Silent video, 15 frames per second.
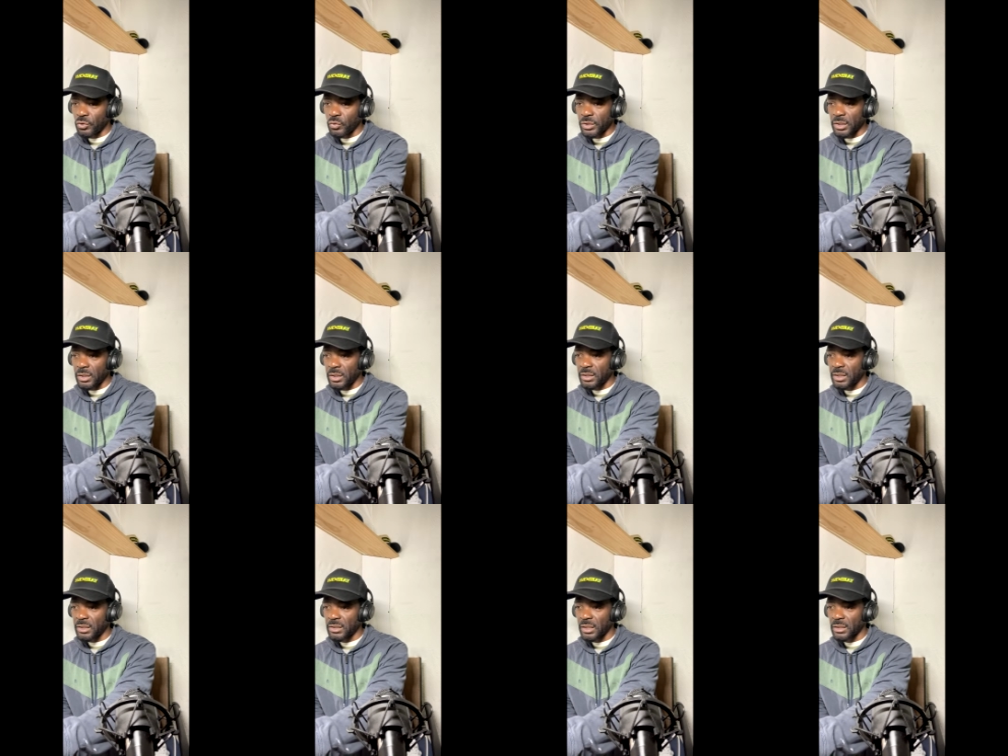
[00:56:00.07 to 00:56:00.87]
using
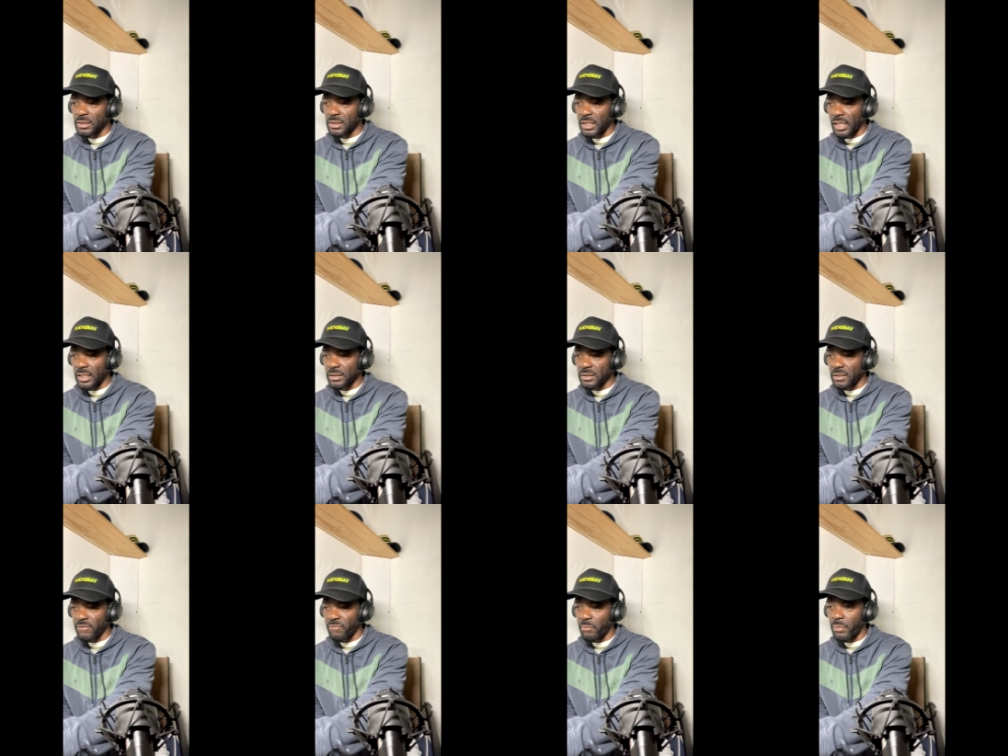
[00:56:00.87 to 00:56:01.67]
his
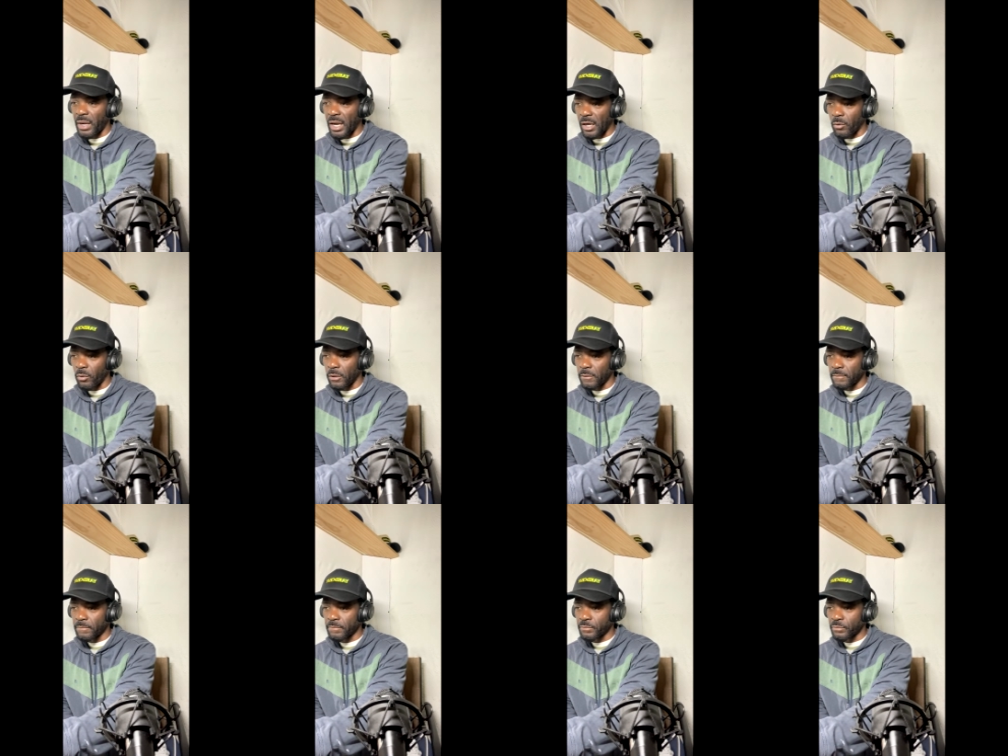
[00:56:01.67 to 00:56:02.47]
executive power
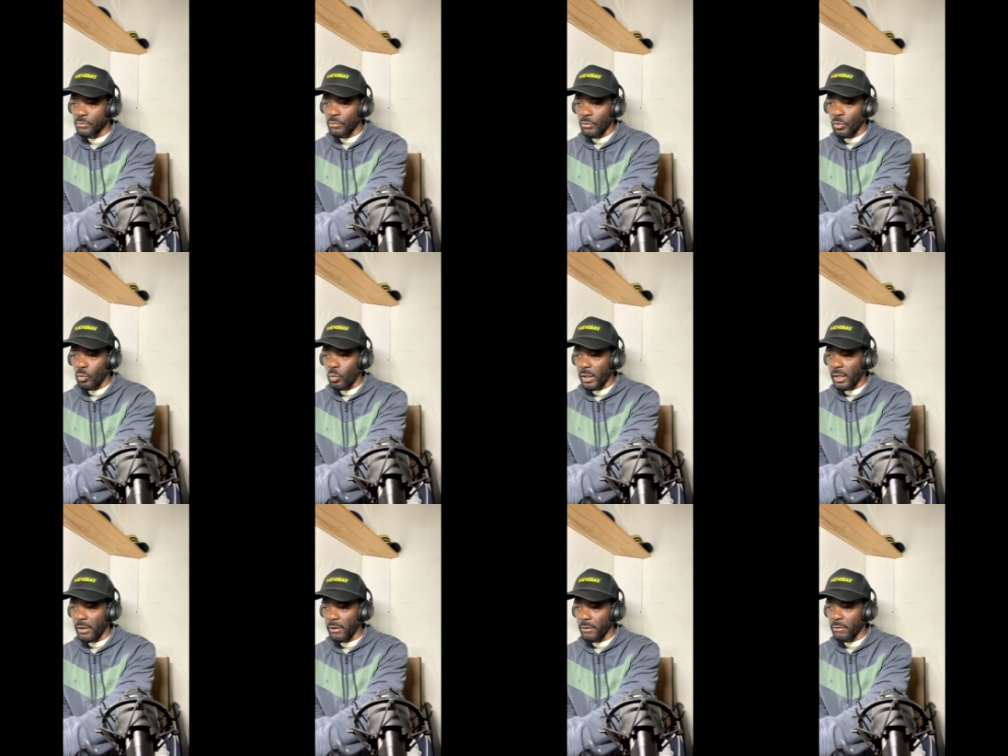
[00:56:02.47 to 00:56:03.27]

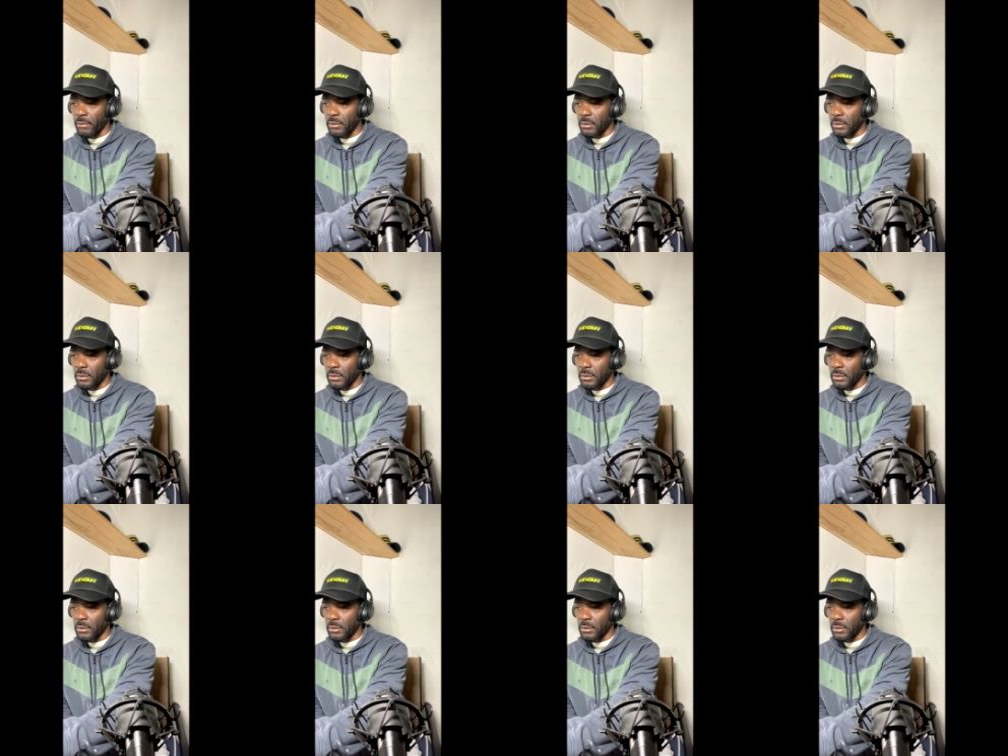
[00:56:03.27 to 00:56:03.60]
where